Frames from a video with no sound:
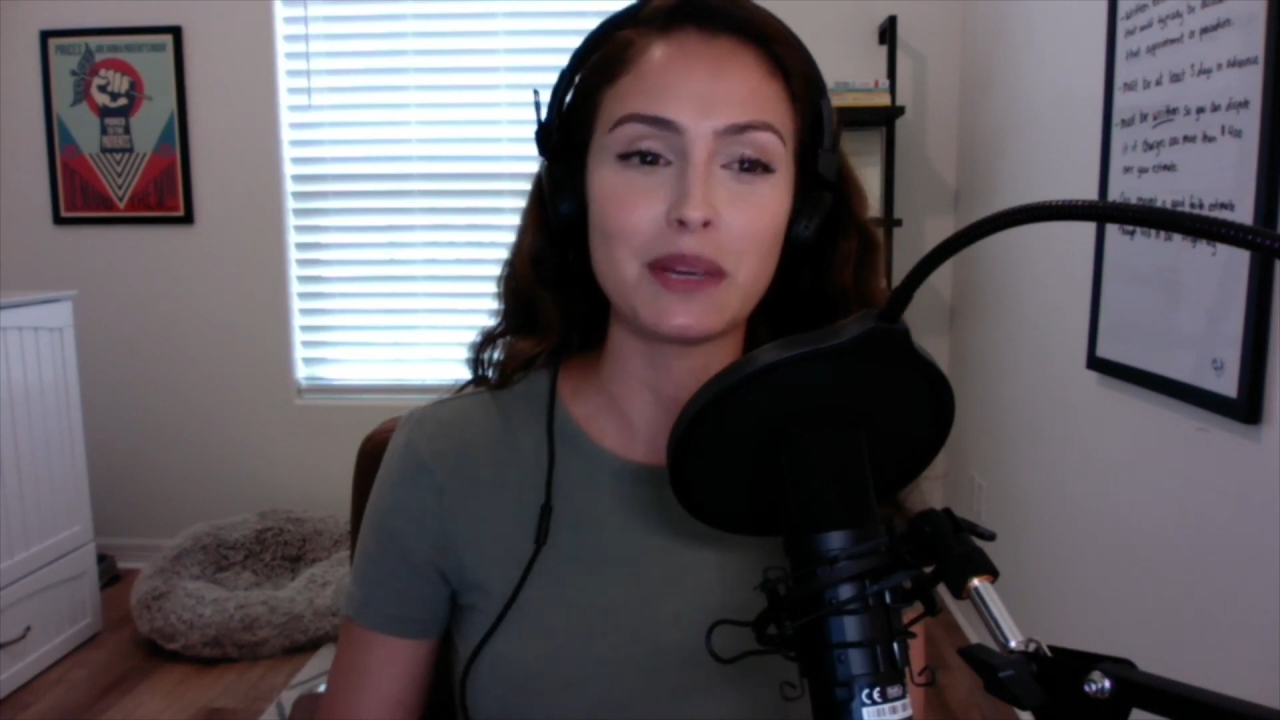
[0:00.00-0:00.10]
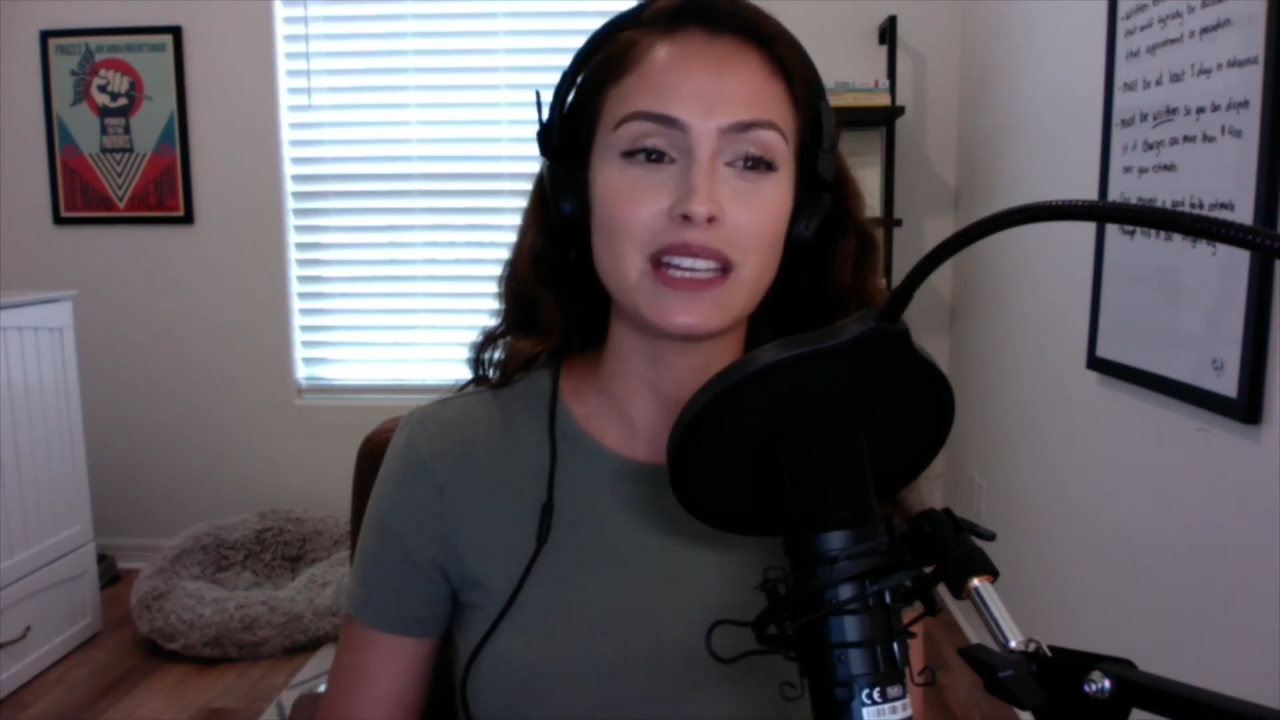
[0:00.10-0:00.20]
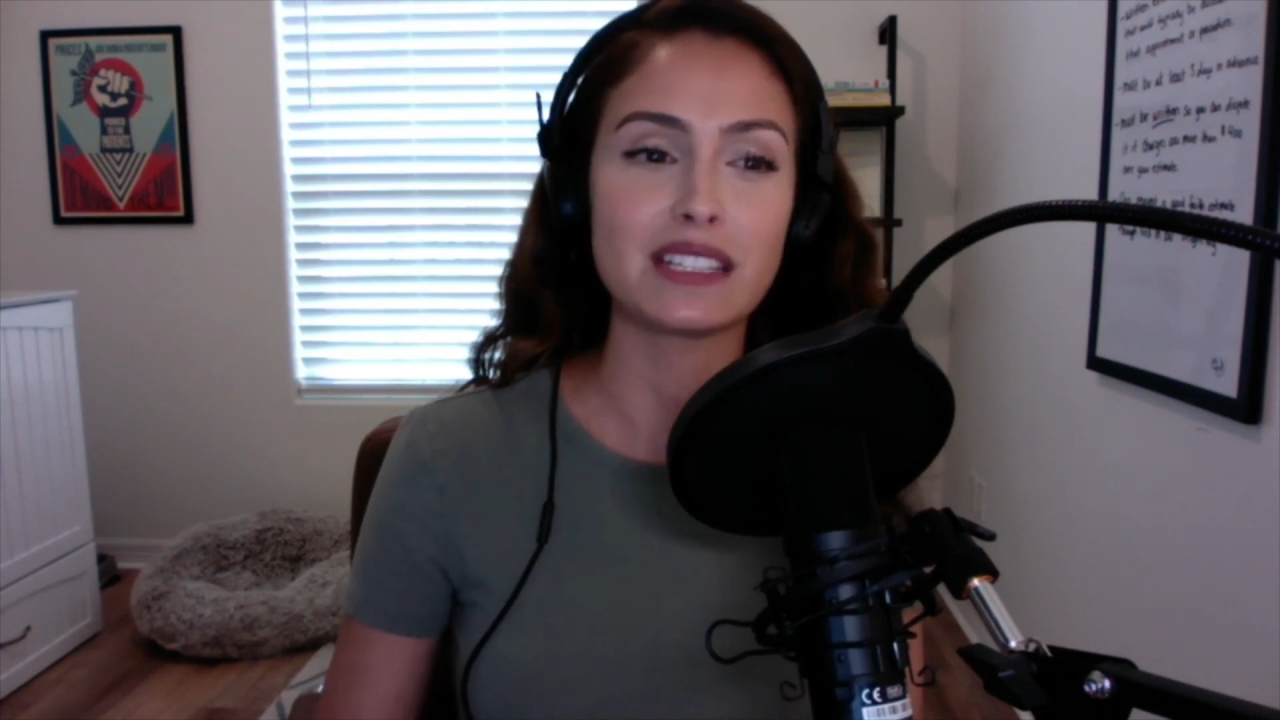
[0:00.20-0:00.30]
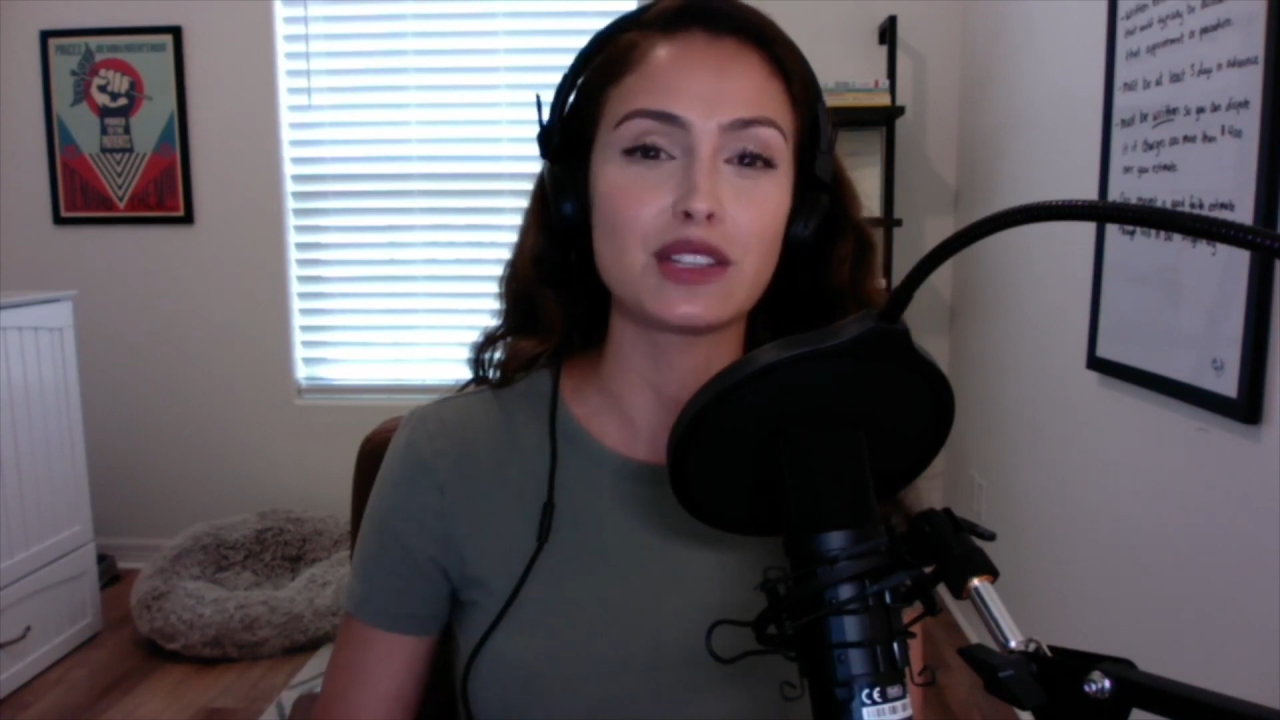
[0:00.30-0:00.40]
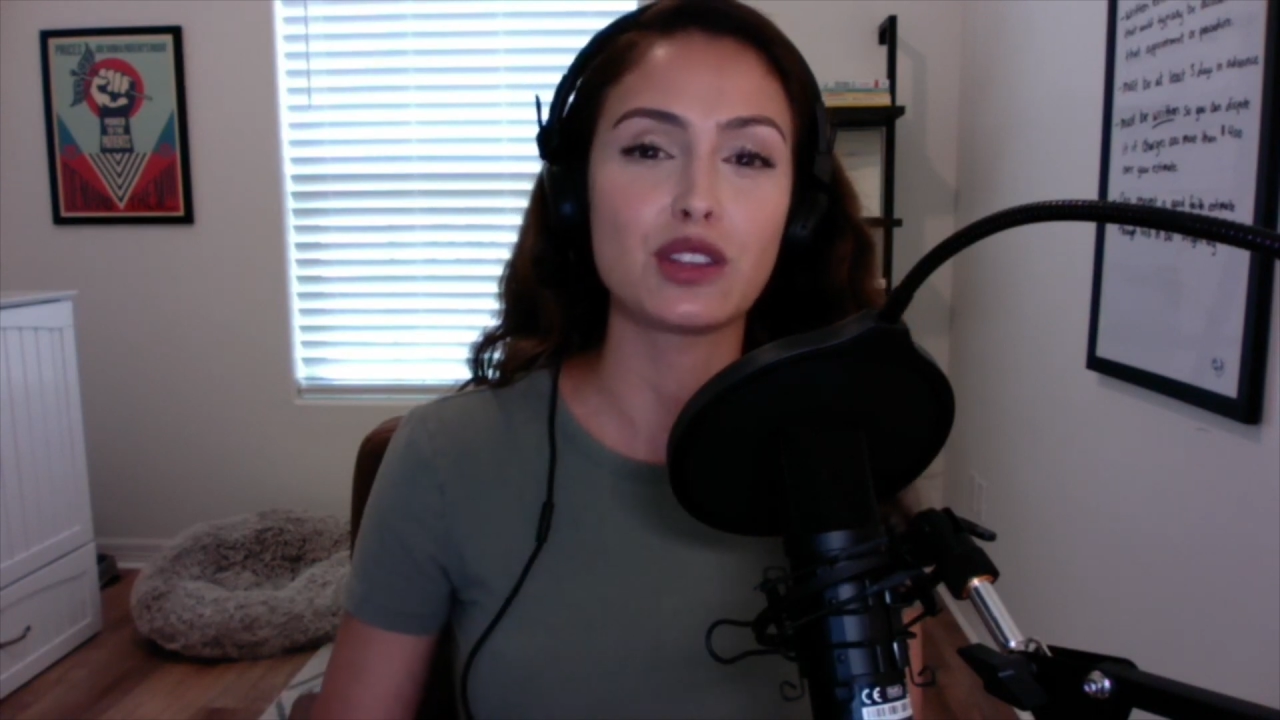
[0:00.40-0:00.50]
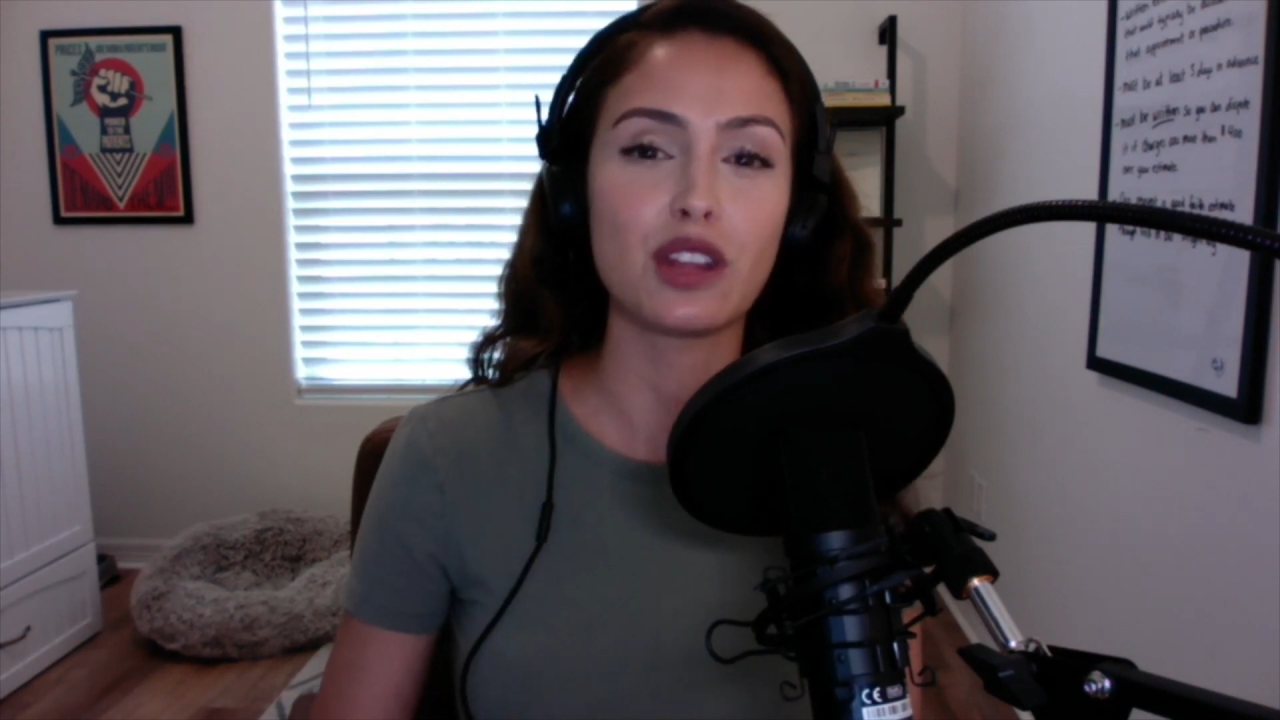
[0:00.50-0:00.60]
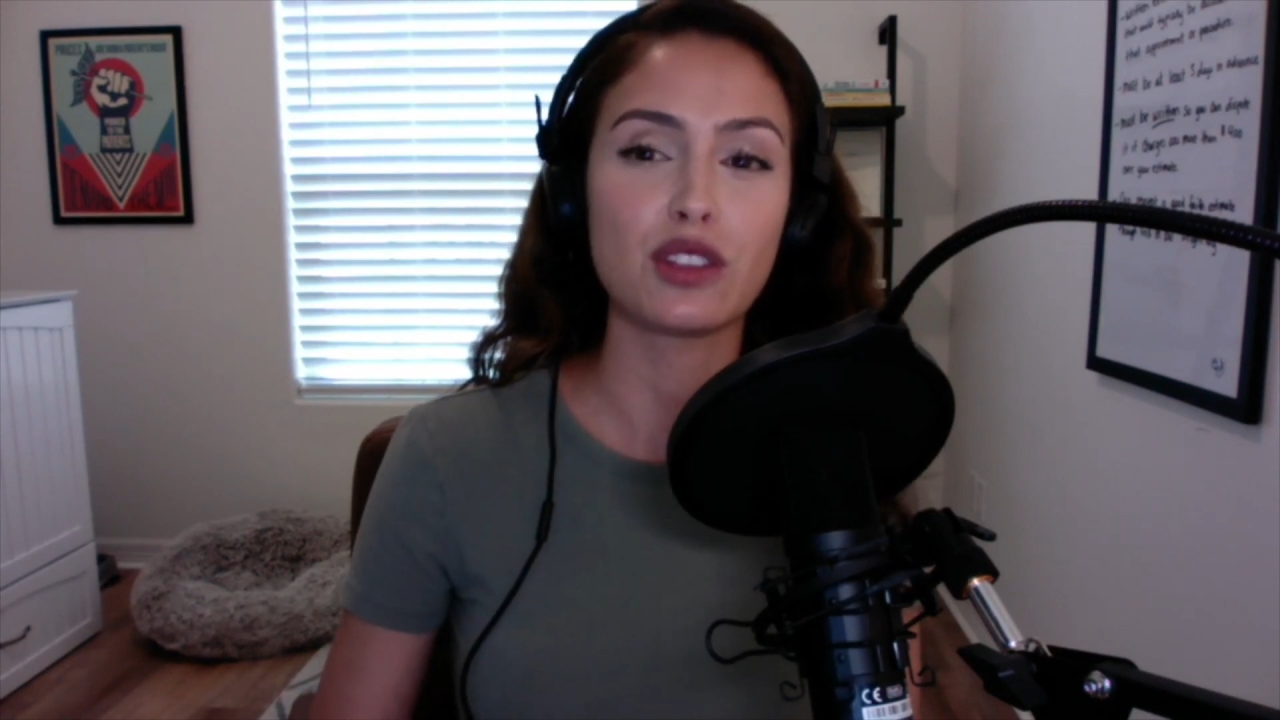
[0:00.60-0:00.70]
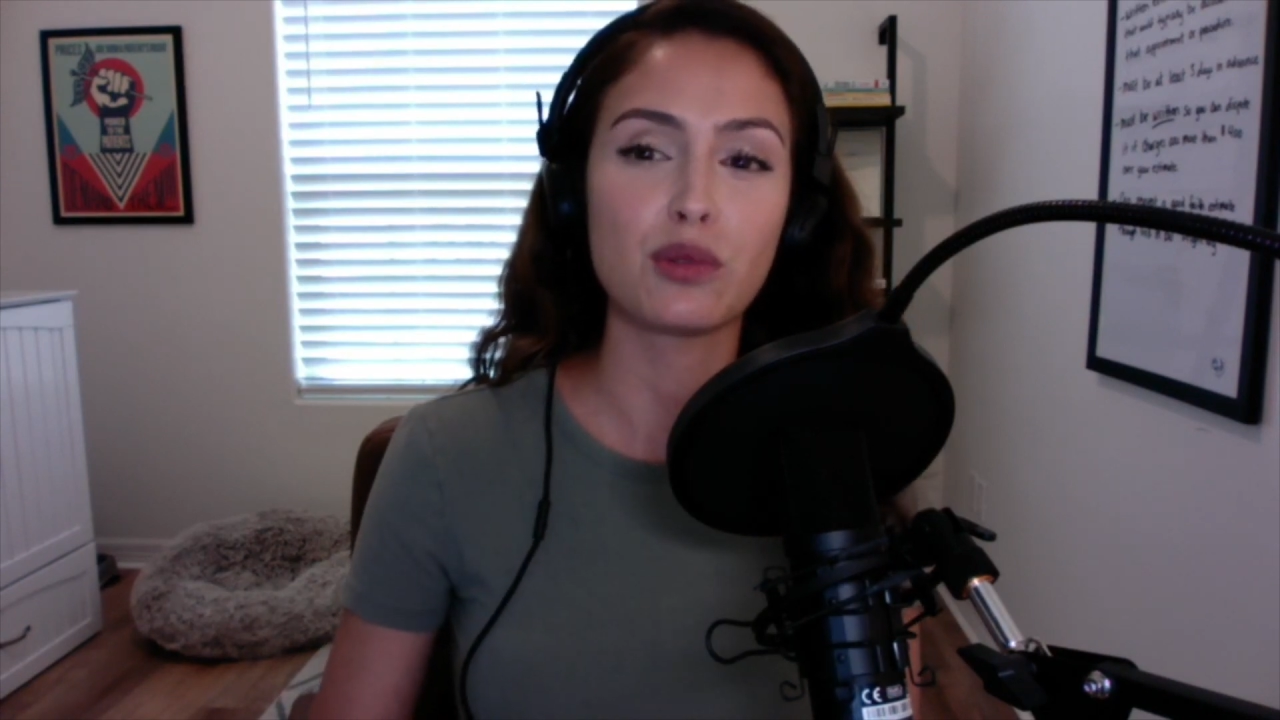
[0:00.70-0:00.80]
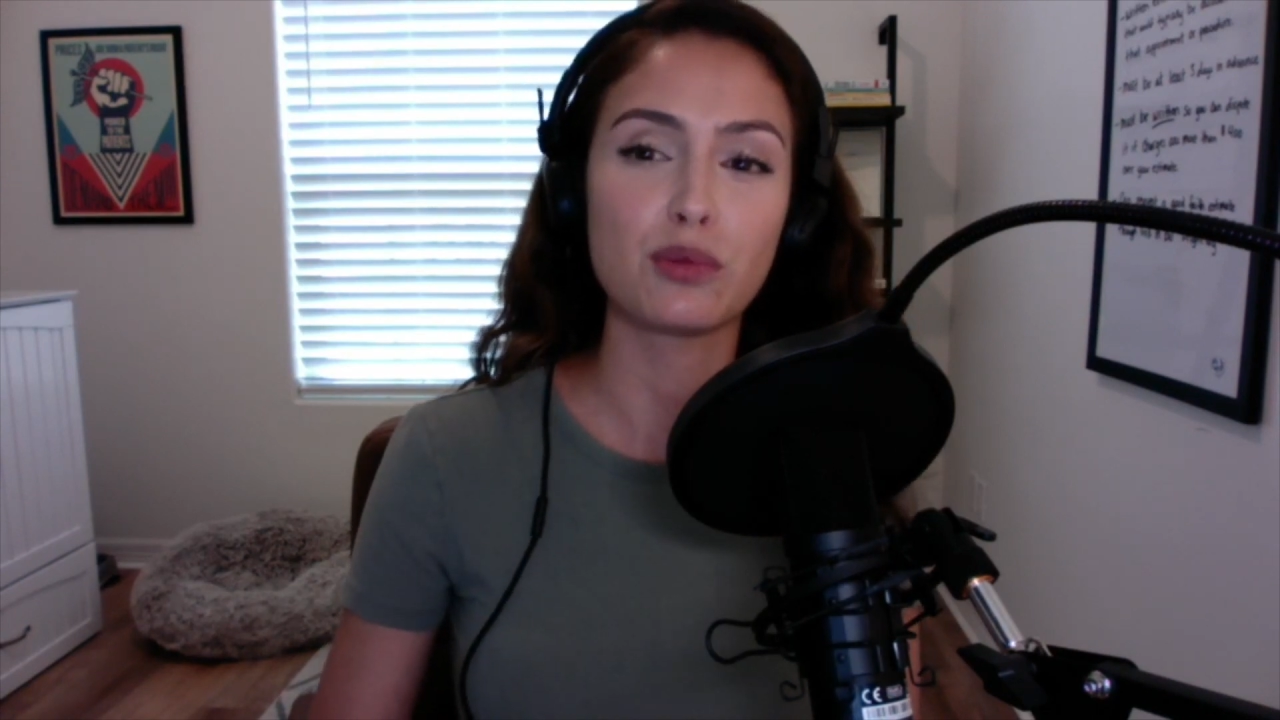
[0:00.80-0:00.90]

because the